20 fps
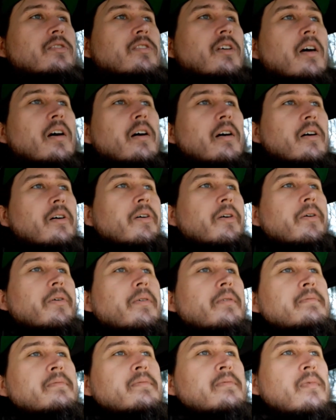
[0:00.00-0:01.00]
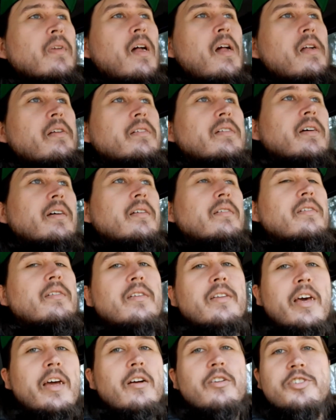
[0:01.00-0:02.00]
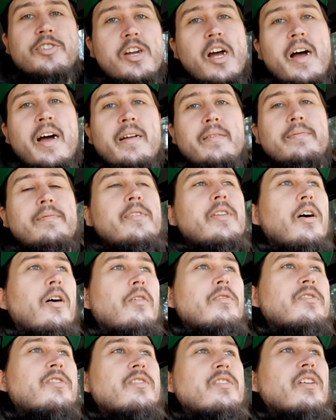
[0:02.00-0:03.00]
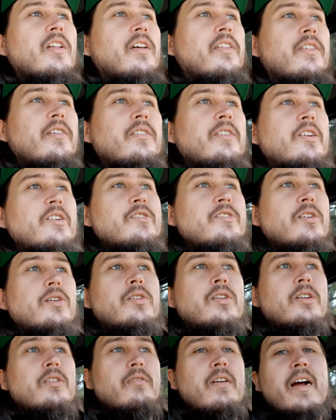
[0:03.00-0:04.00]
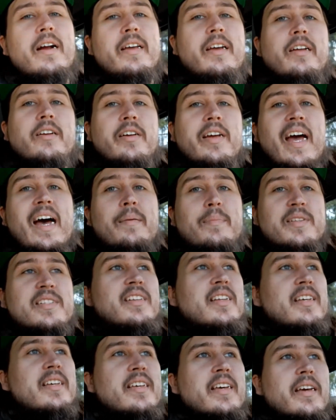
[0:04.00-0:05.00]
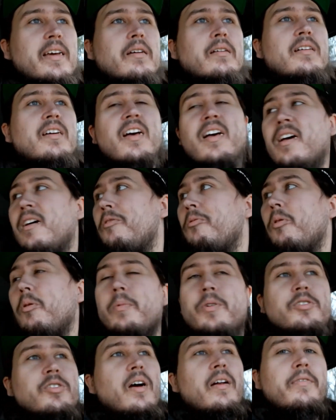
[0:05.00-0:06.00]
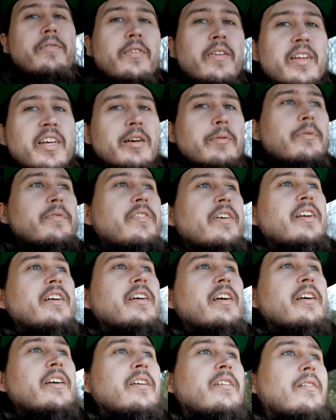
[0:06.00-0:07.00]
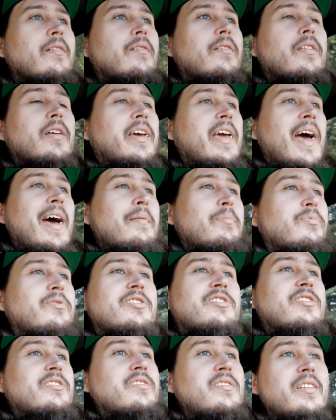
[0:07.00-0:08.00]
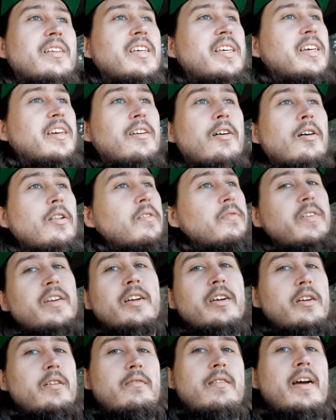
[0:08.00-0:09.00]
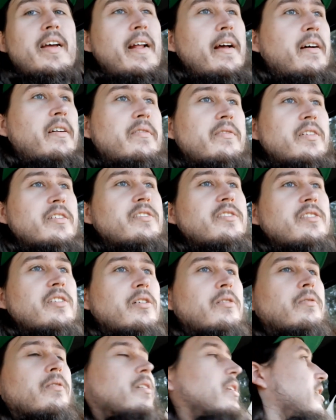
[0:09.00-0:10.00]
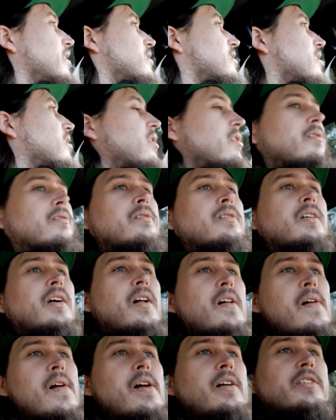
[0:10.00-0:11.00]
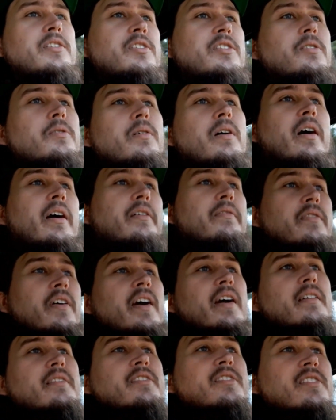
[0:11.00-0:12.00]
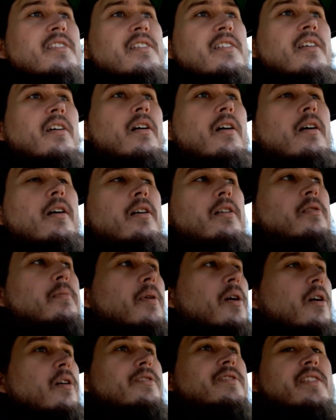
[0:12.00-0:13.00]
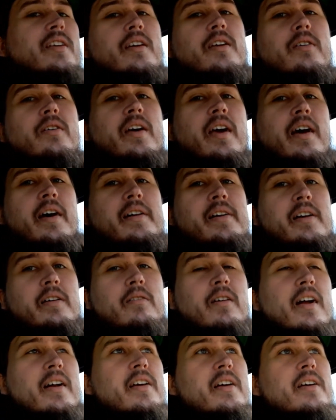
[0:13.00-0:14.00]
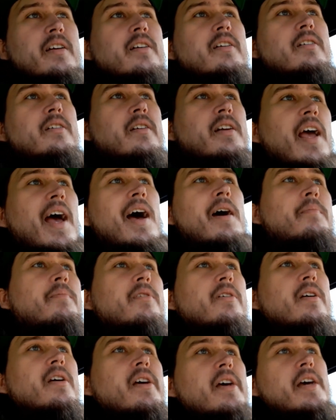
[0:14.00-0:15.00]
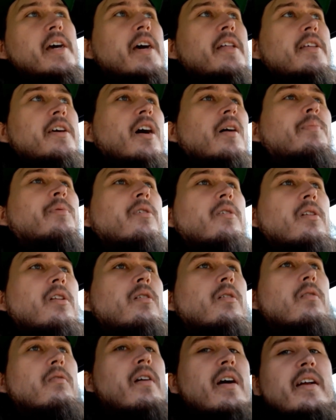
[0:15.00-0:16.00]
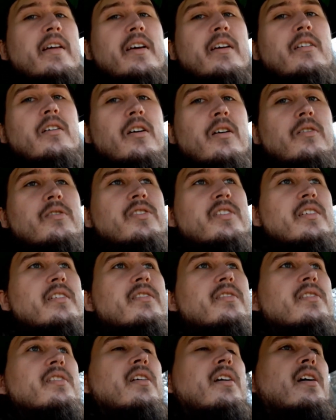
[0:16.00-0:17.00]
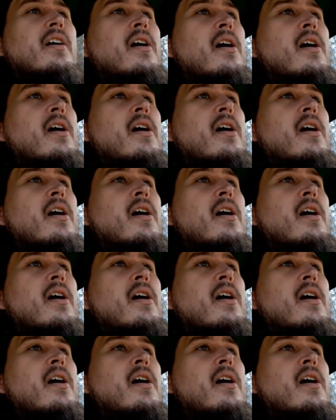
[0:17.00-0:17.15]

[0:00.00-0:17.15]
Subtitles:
So they are shot. The hoses are like 30 years old and the radiator cap is leaking. When we tried filling it with vinegar, the cap was just leaking all the vinegar right out of it. So we need to go to Advanced Auto Parts and go get a radiator cap and the upper and lower radiator hoses.